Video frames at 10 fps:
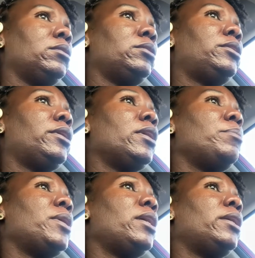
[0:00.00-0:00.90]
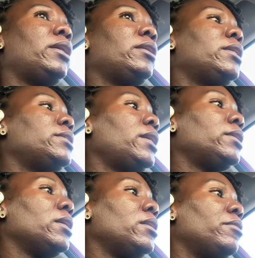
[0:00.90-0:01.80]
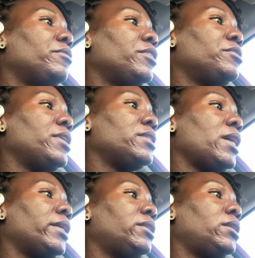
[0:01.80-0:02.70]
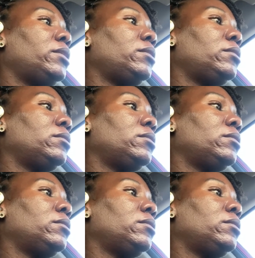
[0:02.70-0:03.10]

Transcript: Sir, come on. It does not take that long for a transaction